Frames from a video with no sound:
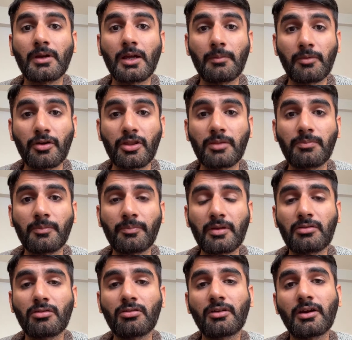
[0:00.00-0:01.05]
MRCP
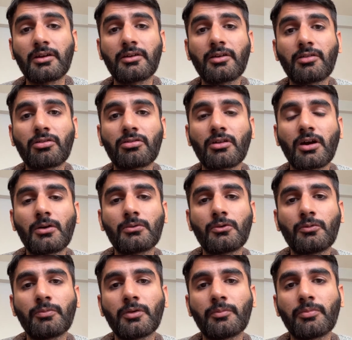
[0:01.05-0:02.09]
PACES guidance, how
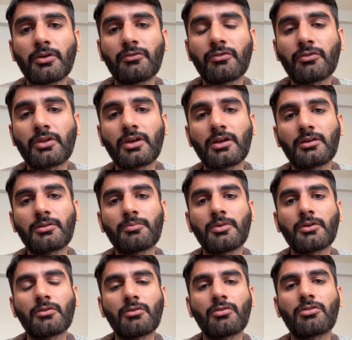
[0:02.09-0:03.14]
to prepare for that,
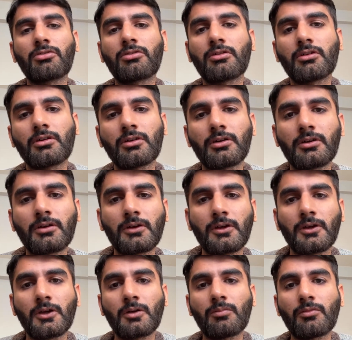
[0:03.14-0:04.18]
because
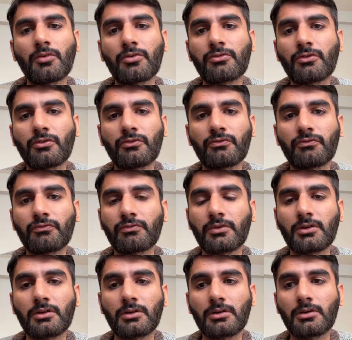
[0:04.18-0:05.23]
most of
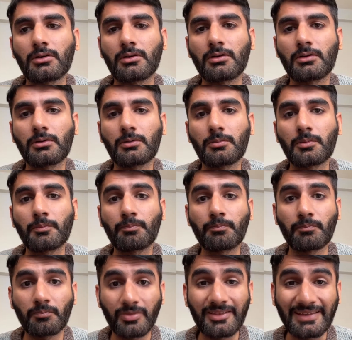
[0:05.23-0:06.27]

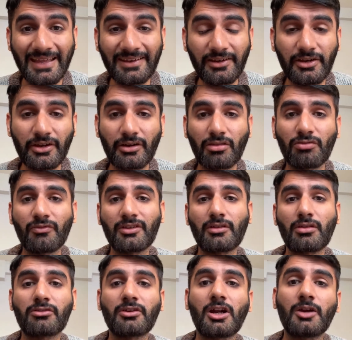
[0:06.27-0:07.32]
the candidates, when they
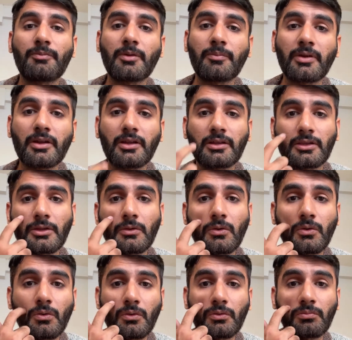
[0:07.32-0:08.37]
start preparing, they
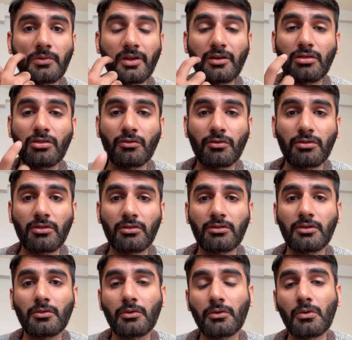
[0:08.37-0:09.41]
don't know the resources, they
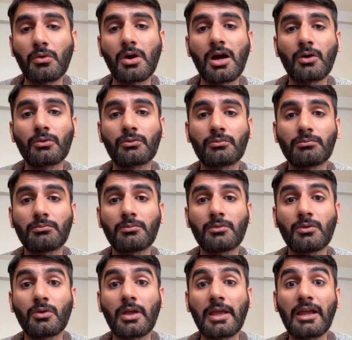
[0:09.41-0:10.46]
don't know how
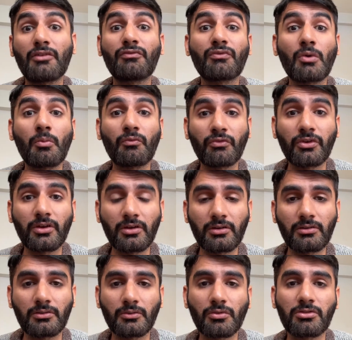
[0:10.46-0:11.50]
and from where
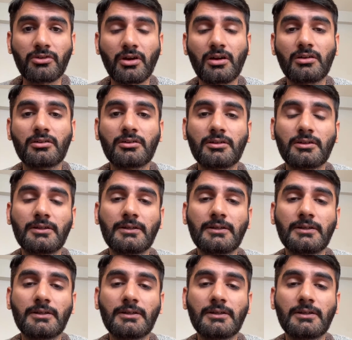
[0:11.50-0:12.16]
to start.